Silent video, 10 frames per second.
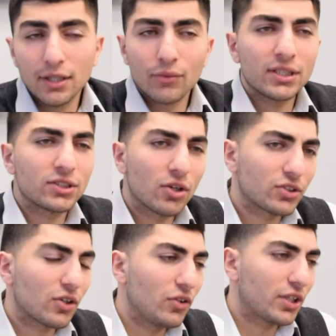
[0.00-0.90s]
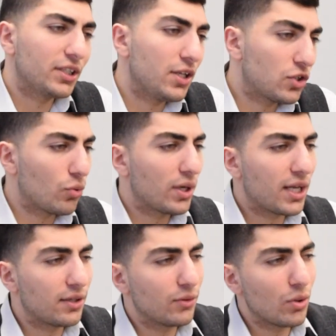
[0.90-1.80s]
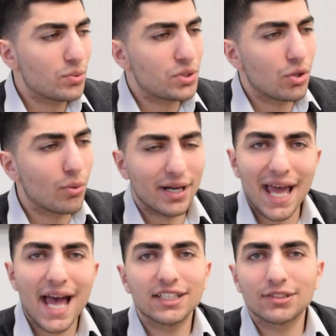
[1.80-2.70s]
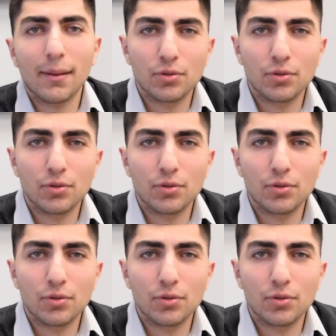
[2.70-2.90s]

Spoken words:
Right? So I started looking into it, and once you know it, ads